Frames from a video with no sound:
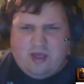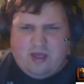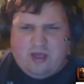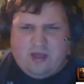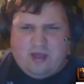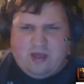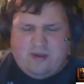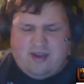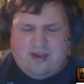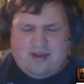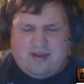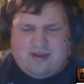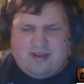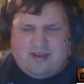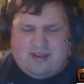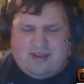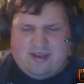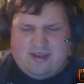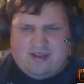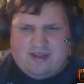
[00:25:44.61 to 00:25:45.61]
I mean,
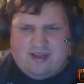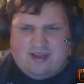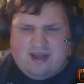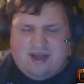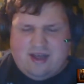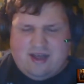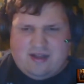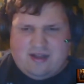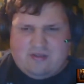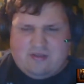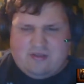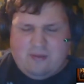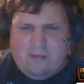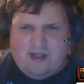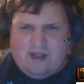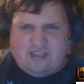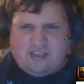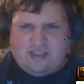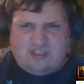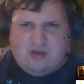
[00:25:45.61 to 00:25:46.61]

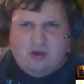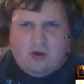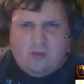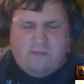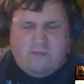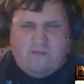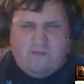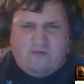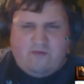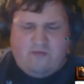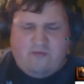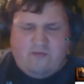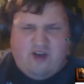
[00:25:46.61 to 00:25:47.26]
the matches go